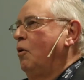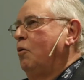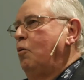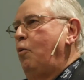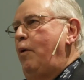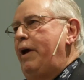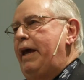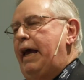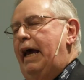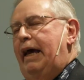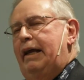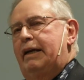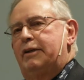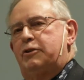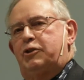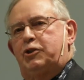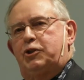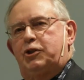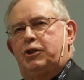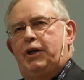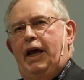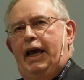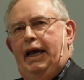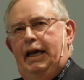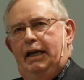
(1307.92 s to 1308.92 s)
We had a
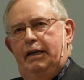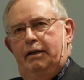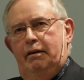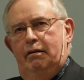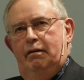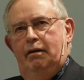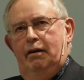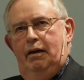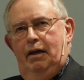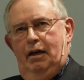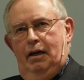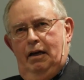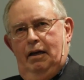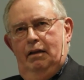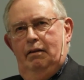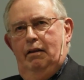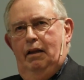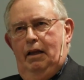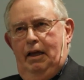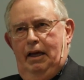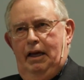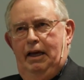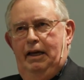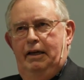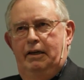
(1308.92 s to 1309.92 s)
state in
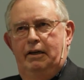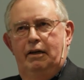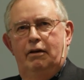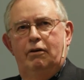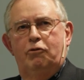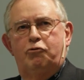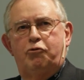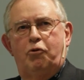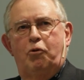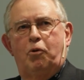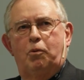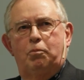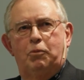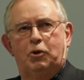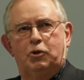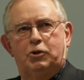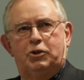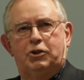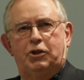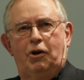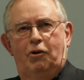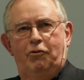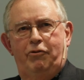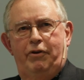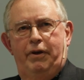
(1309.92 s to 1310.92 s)
the former
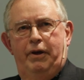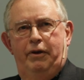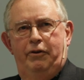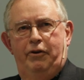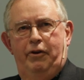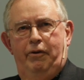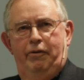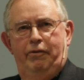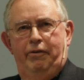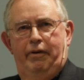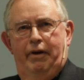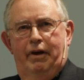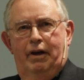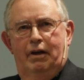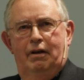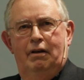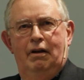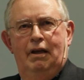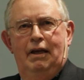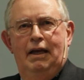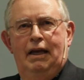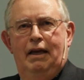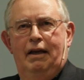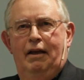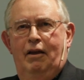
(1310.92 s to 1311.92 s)
Soviet Union
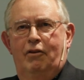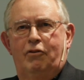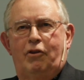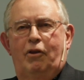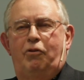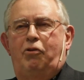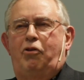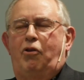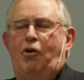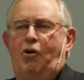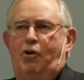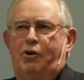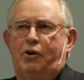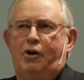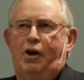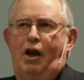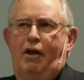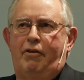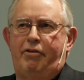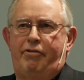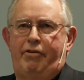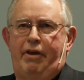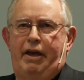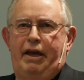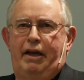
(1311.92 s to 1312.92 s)
that thought
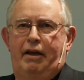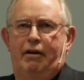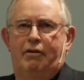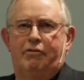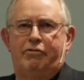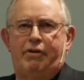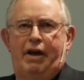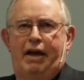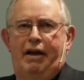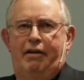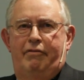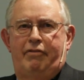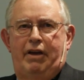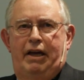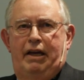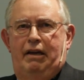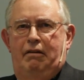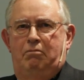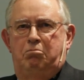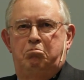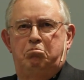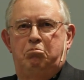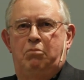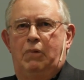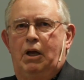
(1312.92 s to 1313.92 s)
nothing of
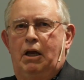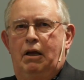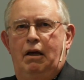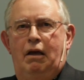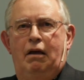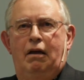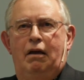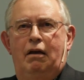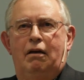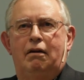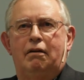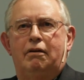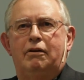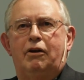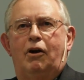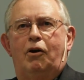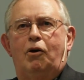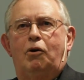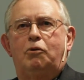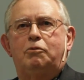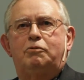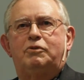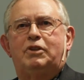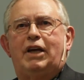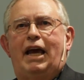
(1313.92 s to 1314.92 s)
having,
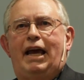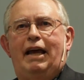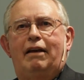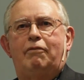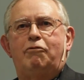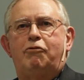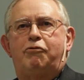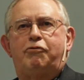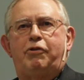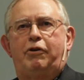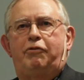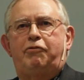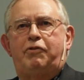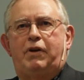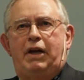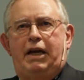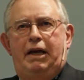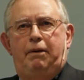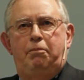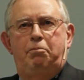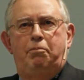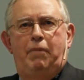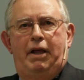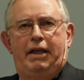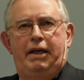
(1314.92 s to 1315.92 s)
10,
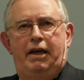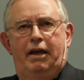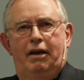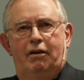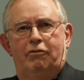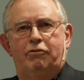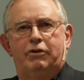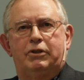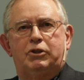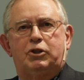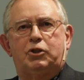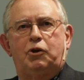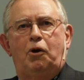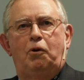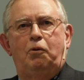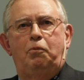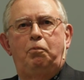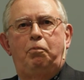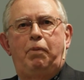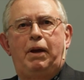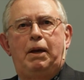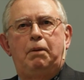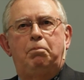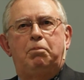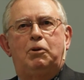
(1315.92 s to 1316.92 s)
15 million of its own
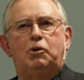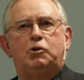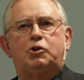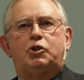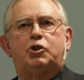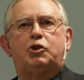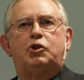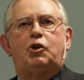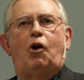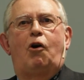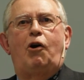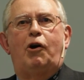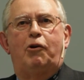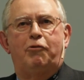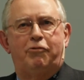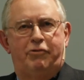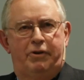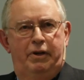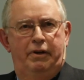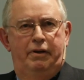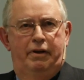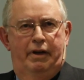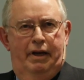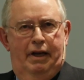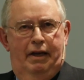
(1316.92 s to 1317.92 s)
people starve
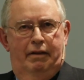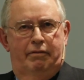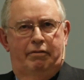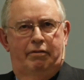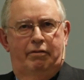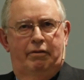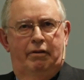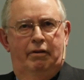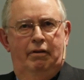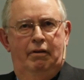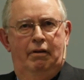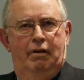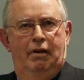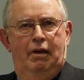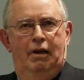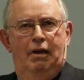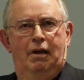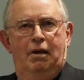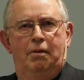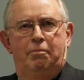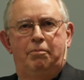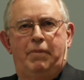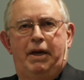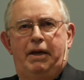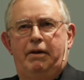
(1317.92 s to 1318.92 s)
to death
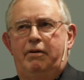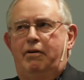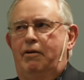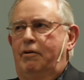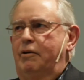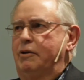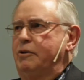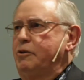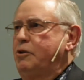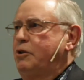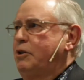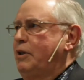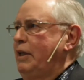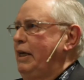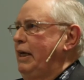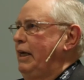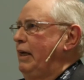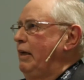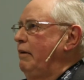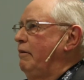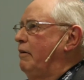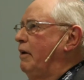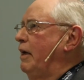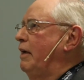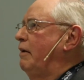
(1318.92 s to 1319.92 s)
because
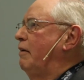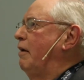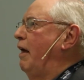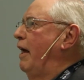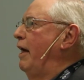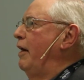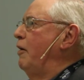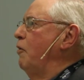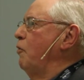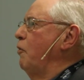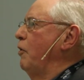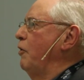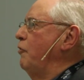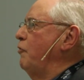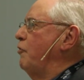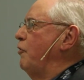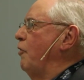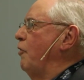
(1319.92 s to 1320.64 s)
the dictator in